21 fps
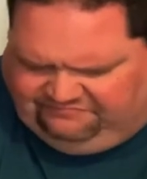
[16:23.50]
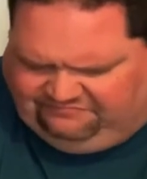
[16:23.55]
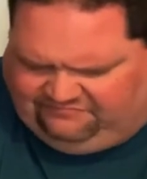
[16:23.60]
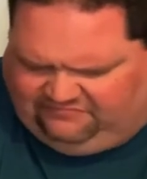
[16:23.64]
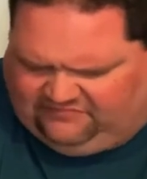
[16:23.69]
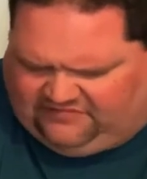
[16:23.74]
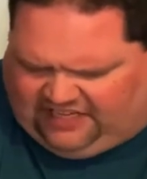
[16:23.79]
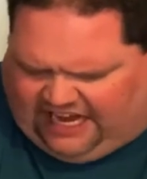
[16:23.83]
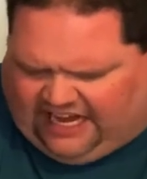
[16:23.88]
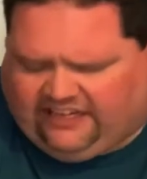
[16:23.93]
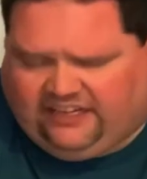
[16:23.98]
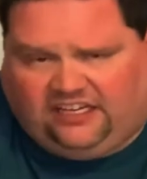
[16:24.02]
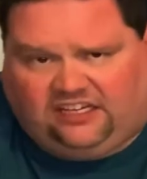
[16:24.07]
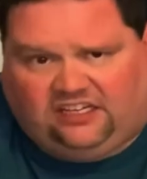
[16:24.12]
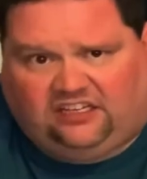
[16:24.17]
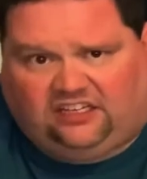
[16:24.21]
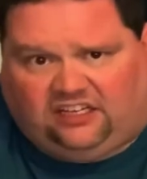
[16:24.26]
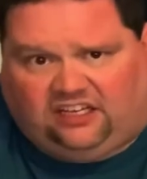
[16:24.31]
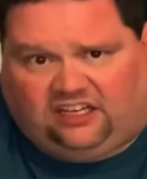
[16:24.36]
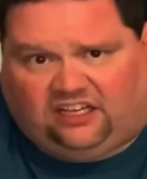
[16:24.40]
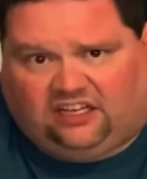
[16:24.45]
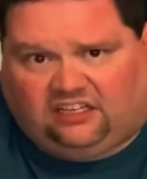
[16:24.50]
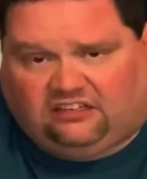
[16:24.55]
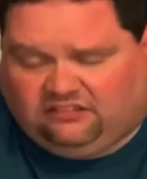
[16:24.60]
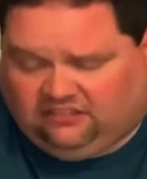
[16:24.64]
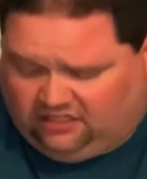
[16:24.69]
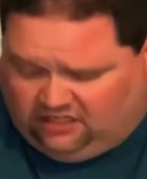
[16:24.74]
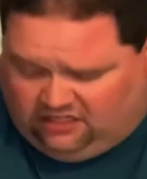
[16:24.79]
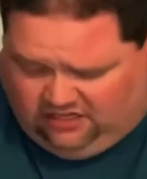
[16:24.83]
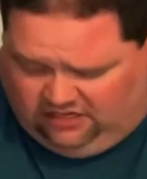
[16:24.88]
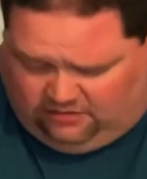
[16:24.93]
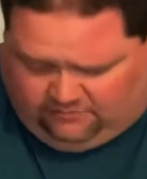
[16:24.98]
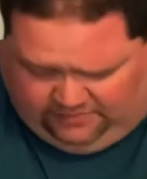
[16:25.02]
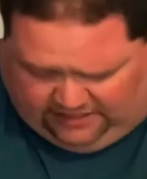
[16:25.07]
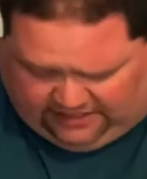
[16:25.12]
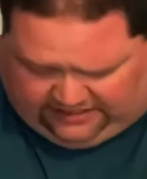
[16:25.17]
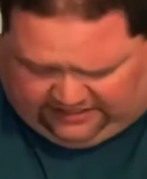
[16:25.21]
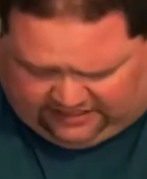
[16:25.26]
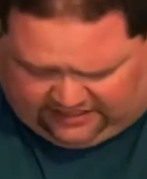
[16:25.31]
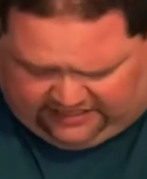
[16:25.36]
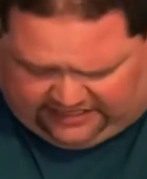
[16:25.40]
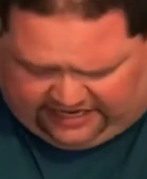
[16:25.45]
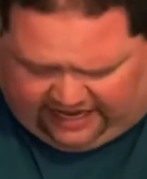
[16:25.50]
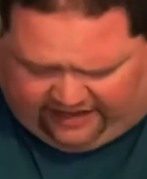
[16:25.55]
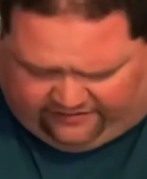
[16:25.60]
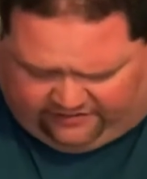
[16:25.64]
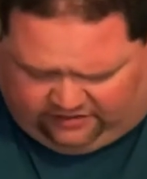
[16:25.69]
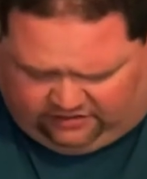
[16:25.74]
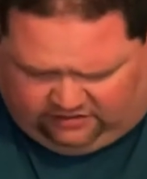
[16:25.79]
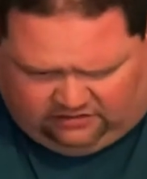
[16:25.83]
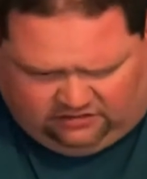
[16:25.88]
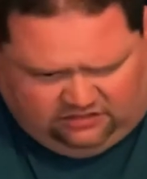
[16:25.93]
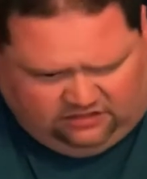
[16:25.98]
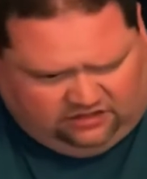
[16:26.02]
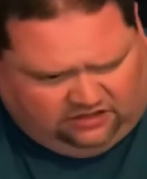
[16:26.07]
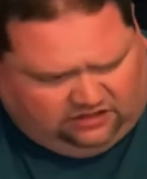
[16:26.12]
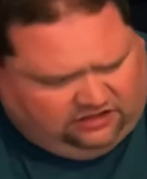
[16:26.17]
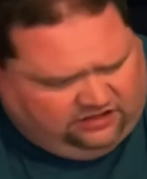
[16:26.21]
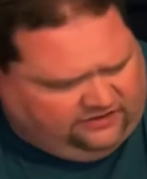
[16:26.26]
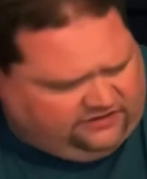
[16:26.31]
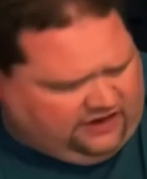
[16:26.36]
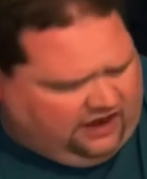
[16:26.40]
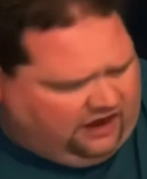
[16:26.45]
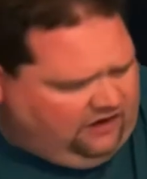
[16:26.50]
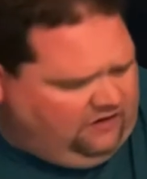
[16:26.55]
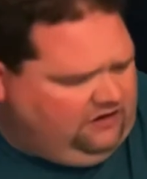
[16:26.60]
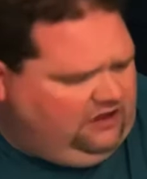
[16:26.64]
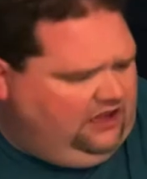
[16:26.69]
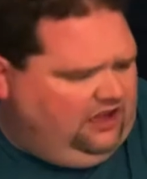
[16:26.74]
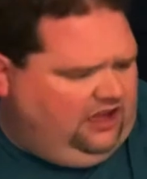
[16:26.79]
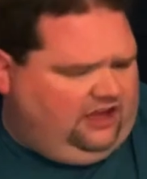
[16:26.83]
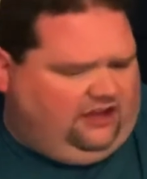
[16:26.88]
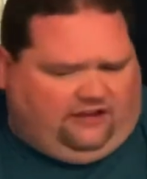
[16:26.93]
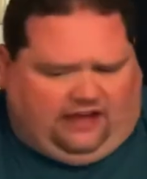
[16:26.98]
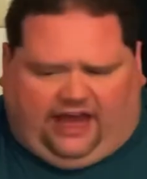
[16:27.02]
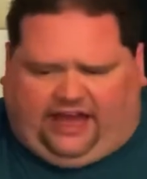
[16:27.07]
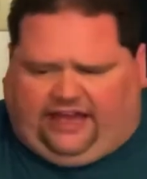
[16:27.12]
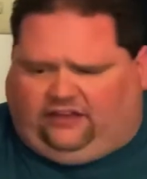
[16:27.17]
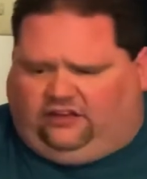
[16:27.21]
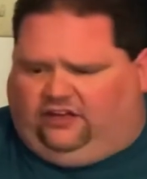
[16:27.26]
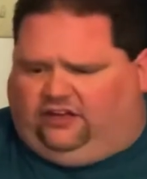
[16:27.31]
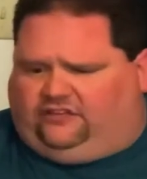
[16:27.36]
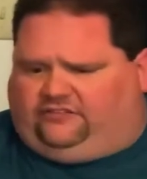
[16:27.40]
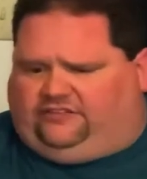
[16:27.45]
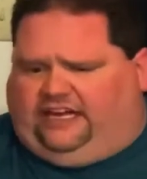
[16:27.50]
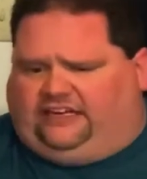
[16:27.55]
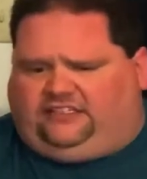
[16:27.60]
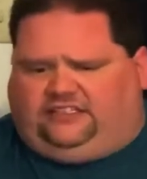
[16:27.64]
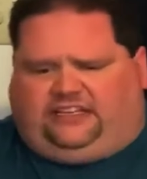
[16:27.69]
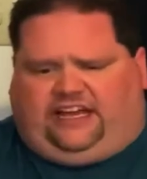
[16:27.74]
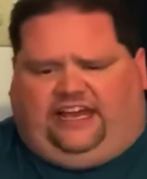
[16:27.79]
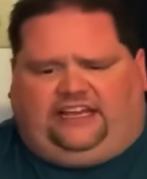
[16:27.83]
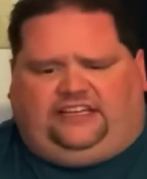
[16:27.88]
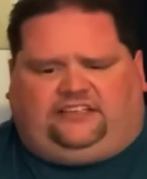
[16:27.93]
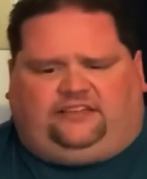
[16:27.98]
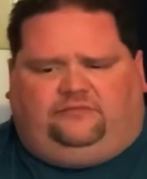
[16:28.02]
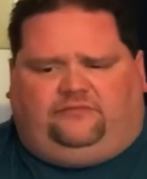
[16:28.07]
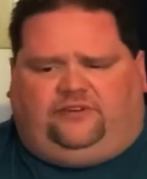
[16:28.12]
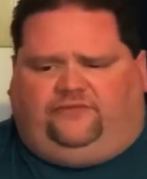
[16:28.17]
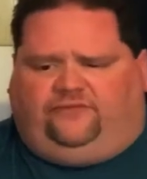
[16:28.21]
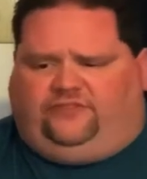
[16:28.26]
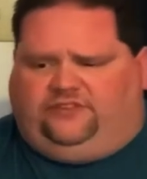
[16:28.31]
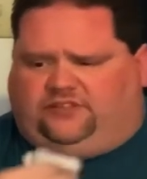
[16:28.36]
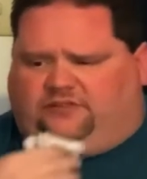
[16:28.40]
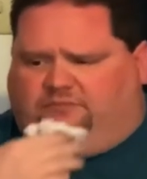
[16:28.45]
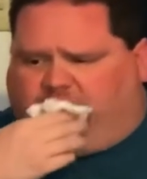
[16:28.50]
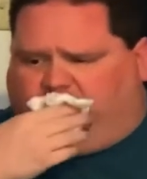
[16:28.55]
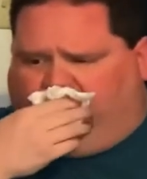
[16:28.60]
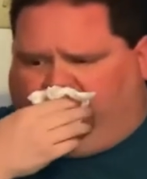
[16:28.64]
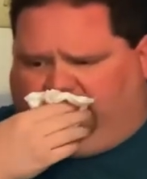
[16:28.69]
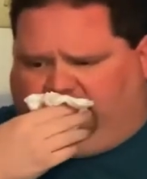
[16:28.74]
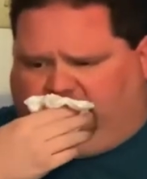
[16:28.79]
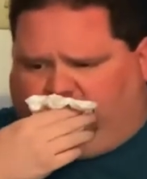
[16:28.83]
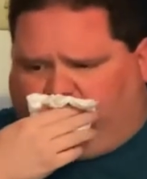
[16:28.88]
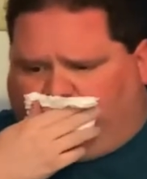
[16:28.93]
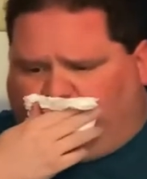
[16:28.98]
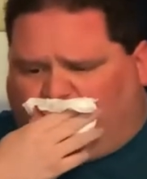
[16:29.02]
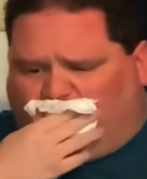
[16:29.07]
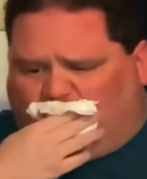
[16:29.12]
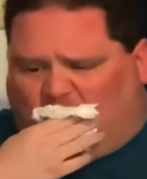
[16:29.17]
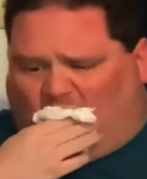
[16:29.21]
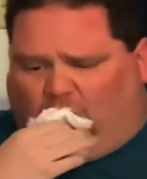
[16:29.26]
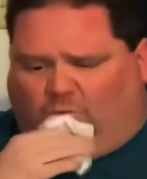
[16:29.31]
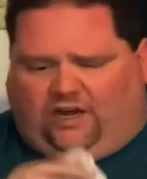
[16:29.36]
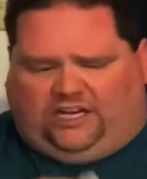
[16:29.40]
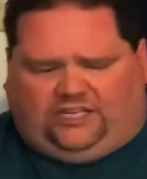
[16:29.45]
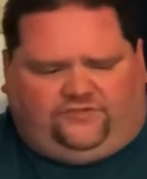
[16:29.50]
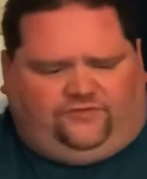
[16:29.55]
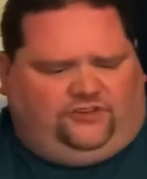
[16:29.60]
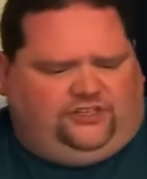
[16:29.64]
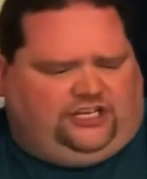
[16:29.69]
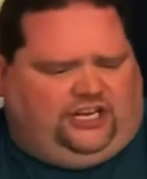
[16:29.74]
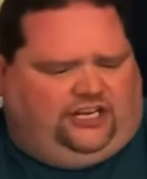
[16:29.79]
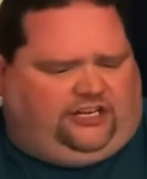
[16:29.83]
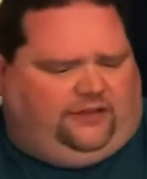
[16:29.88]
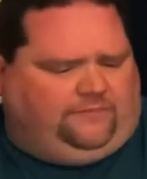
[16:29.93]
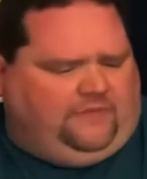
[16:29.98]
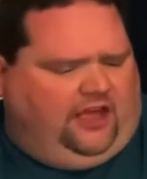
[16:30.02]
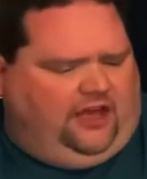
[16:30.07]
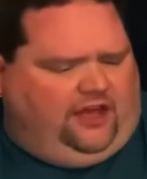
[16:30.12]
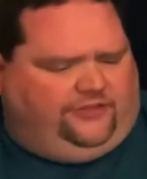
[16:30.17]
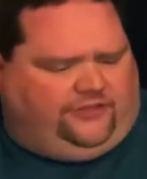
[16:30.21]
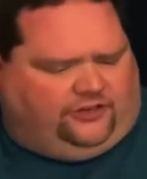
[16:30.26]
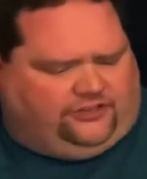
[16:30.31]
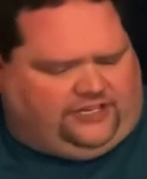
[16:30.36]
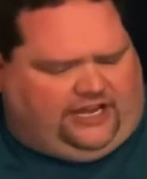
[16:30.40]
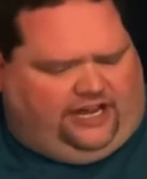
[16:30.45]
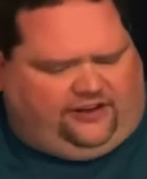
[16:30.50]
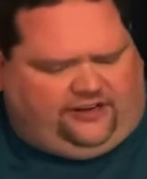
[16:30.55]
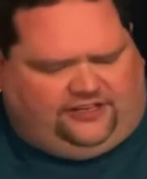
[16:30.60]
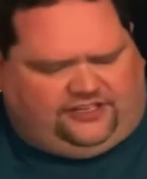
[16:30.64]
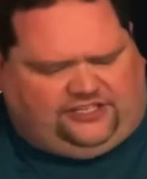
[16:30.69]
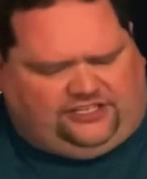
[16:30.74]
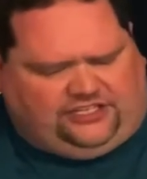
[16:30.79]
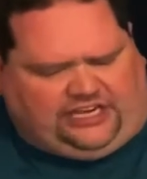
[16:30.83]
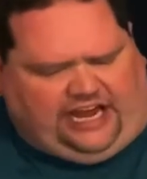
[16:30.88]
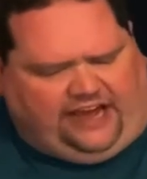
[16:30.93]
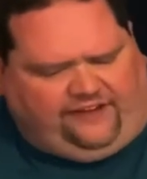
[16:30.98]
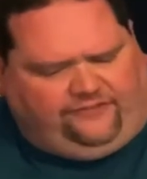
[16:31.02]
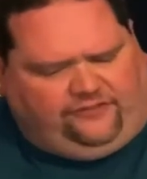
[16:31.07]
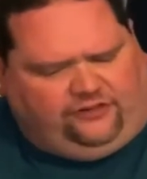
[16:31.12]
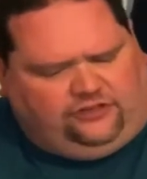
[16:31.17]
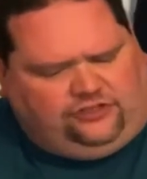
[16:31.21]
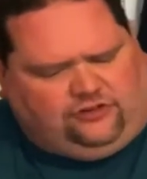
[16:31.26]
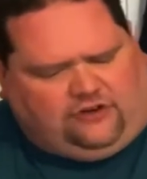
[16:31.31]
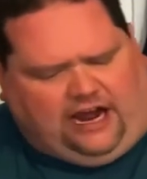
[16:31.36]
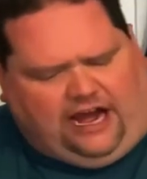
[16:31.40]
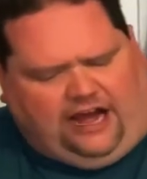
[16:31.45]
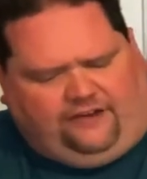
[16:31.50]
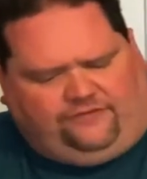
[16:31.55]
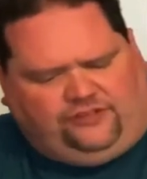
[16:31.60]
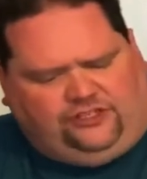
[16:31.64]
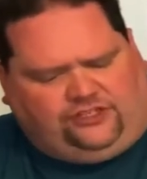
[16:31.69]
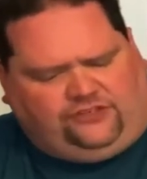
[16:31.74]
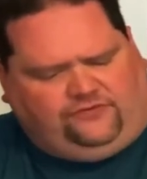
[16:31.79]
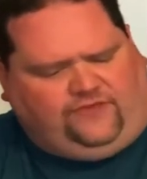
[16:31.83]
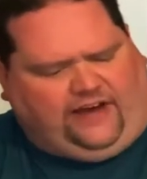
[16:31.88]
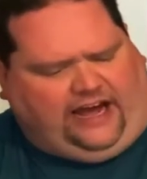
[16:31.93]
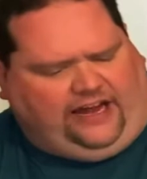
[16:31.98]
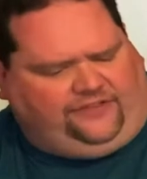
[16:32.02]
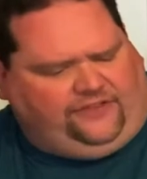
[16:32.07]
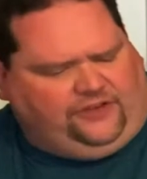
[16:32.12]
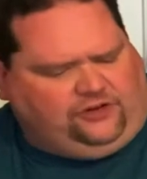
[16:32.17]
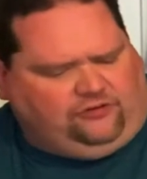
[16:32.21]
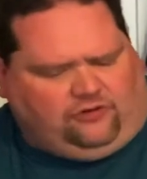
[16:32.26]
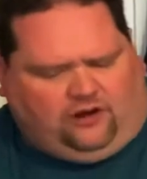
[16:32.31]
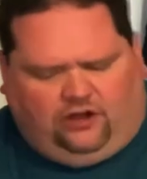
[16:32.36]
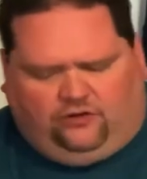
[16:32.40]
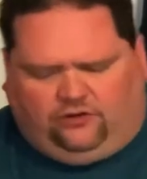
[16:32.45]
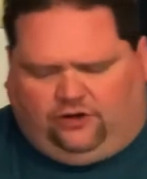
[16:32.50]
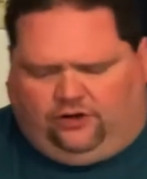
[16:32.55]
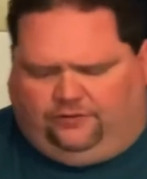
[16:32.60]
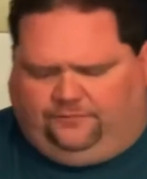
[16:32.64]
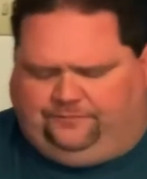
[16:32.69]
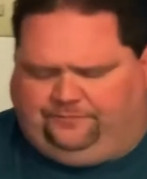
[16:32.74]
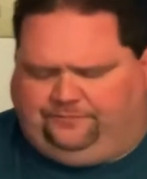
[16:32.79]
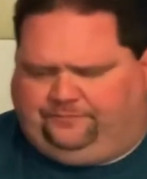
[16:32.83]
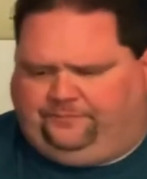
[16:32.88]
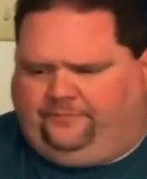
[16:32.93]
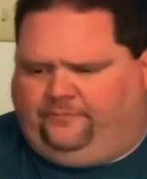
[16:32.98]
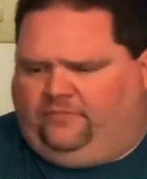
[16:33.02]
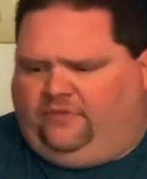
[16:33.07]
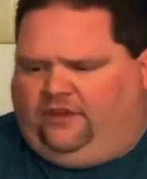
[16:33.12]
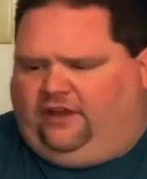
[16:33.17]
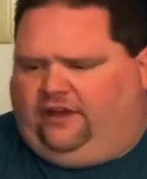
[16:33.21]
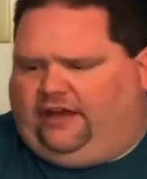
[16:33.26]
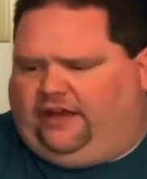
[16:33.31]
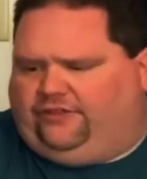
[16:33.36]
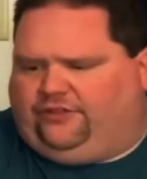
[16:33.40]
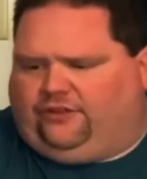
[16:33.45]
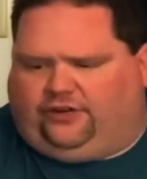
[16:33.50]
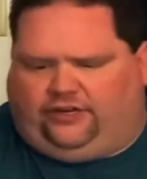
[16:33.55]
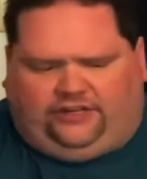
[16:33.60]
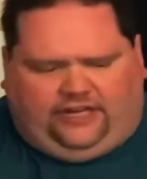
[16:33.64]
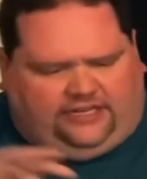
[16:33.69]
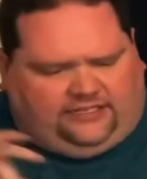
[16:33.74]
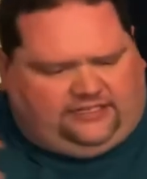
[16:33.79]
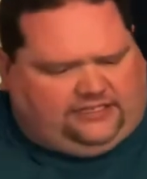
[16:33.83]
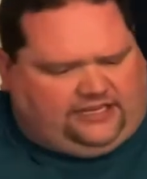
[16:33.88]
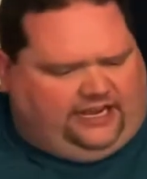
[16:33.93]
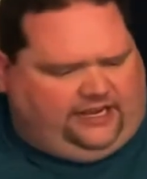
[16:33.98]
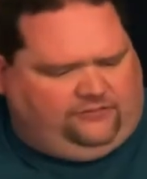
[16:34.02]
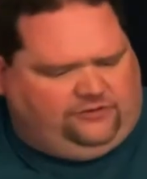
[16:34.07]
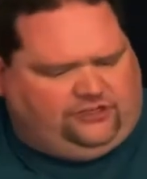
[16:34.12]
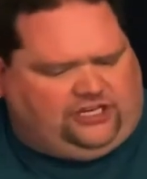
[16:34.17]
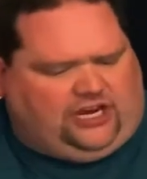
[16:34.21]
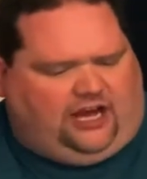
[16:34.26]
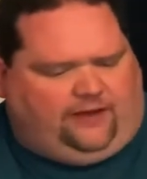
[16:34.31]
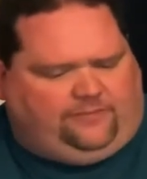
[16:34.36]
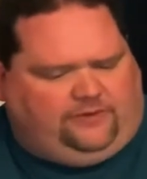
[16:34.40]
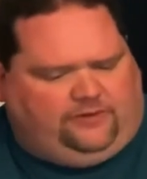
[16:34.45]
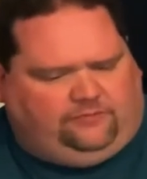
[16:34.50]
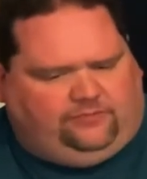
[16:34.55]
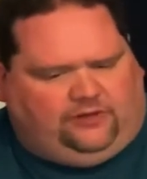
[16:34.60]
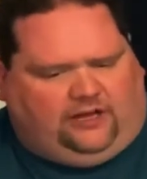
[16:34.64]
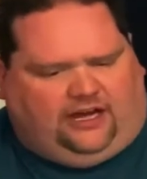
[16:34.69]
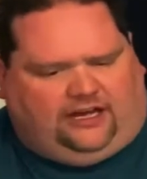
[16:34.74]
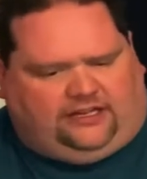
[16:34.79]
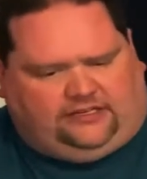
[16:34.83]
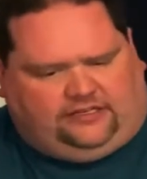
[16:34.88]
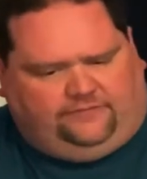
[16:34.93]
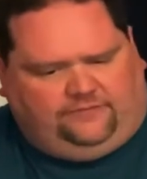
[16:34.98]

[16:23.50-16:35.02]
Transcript: I'd eat it again. But it's a 7. So, hey, look, that's Taste of Memphis in Princeton, West Virginia. They're down on Stafford Drive. Just find the Kroger, and they're in that same shopping plaza.